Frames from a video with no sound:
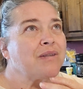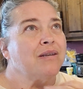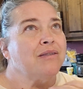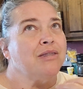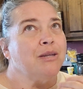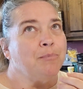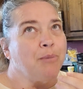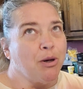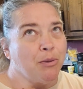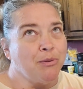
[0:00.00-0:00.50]

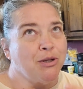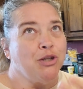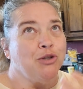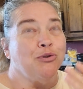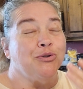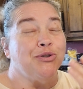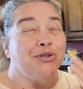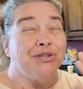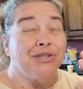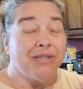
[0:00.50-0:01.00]
The barbecue
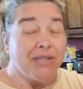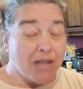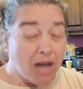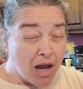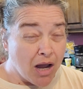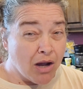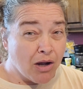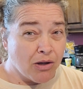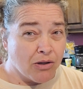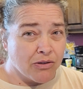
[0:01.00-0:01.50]

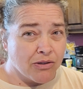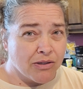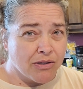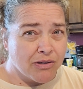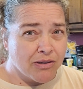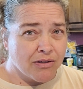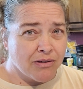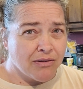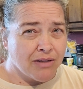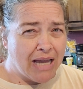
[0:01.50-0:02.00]
sauce,